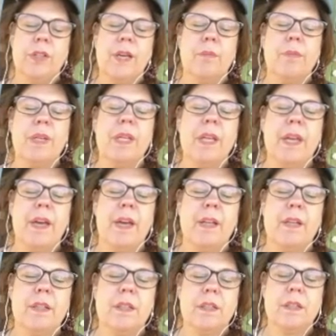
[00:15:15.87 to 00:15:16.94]
Yeah, big cat.
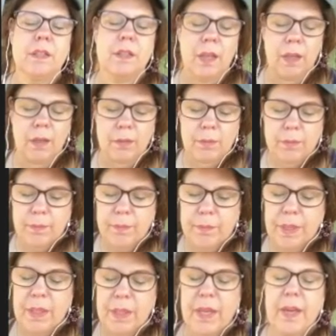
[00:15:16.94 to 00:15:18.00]
Yeah,
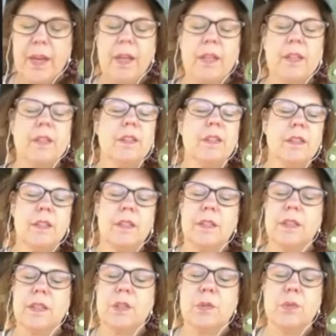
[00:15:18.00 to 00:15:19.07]
big cat.
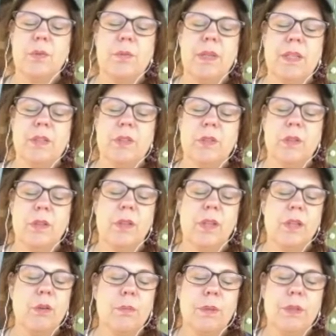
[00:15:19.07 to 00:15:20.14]
That's what makes the
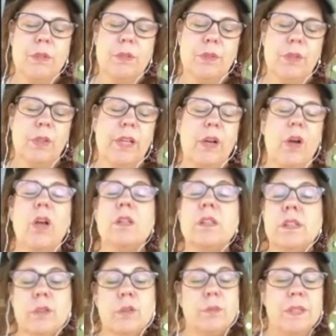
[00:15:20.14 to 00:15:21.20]
humans feel like, all the
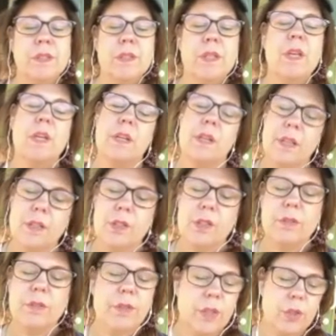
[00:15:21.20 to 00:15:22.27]
humans, not
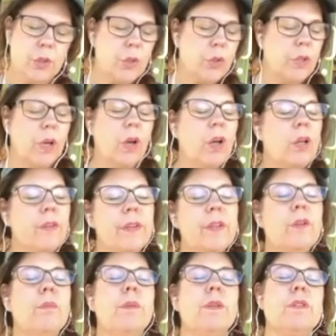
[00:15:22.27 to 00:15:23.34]
just Victoria, all the
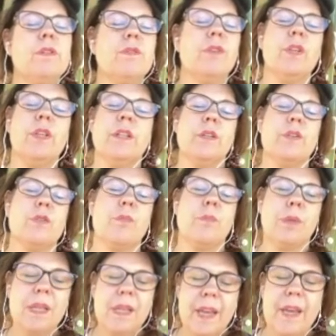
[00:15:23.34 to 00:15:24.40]
humans feel like there's a
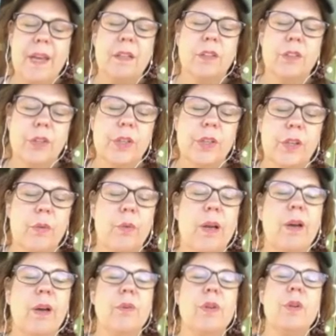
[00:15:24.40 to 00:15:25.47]
big cat lurking
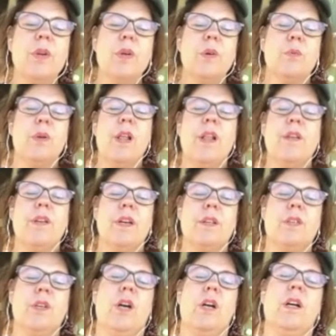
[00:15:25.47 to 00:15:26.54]
around when a
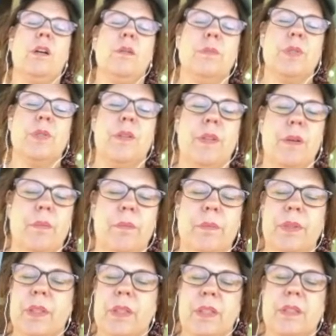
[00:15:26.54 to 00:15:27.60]
dog humps on them.
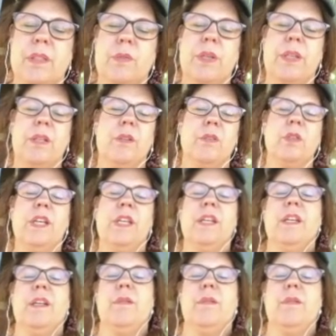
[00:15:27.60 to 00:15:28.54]
That's why they don't like it.